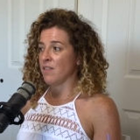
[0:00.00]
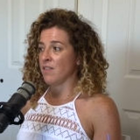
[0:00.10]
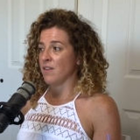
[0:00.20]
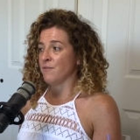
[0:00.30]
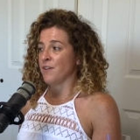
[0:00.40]

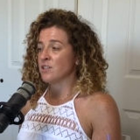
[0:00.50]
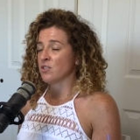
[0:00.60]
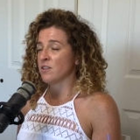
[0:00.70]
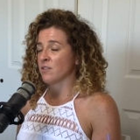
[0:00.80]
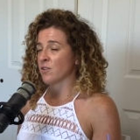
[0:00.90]

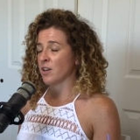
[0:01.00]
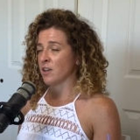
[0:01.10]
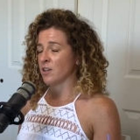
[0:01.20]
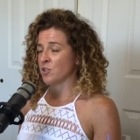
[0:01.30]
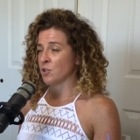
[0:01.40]
eventually they're going to
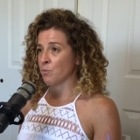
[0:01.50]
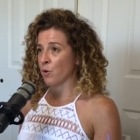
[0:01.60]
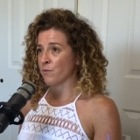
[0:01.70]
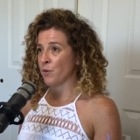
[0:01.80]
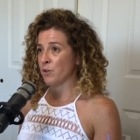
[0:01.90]
get to your
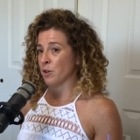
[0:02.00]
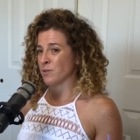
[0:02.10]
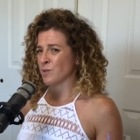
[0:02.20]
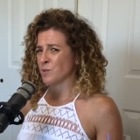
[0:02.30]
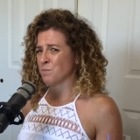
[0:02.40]
portfolio
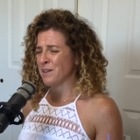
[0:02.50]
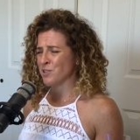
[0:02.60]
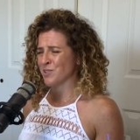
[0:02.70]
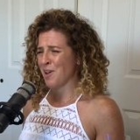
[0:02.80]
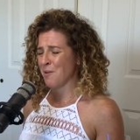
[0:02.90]
so spend your
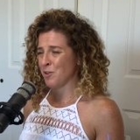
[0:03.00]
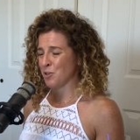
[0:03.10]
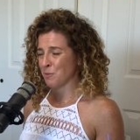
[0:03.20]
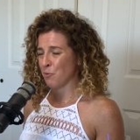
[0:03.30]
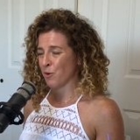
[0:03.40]
time on
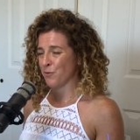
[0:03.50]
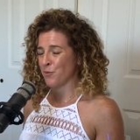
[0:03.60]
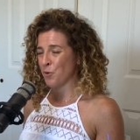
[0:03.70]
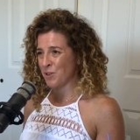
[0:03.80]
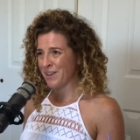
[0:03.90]
your
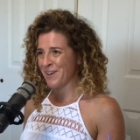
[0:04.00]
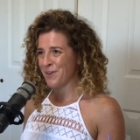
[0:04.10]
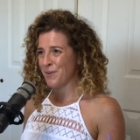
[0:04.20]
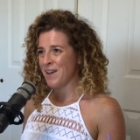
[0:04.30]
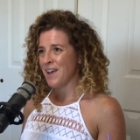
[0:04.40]
portfolio
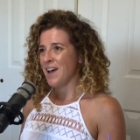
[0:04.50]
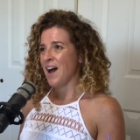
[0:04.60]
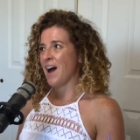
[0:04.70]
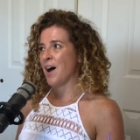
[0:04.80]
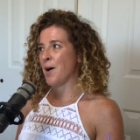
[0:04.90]
yeah
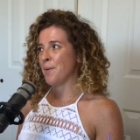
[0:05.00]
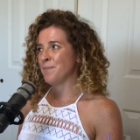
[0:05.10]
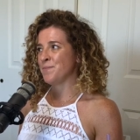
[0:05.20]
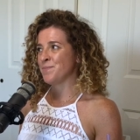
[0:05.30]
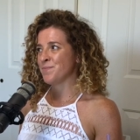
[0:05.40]

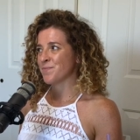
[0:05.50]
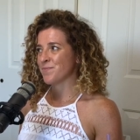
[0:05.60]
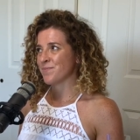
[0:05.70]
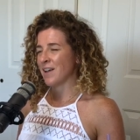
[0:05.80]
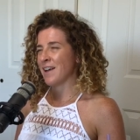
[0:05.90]
um
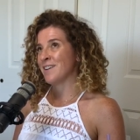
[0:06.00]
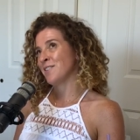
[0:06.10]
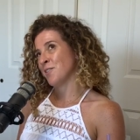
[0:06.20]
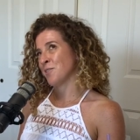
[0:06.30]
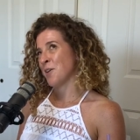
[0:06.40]
i had
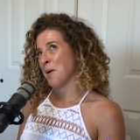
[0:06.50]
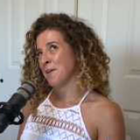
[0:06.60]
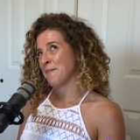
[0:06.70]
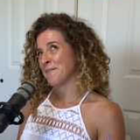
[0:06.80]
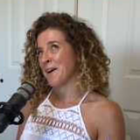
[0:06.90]
another thought but
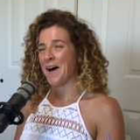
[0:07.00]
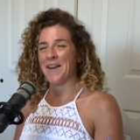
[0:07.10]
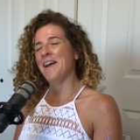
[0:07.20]
i forgot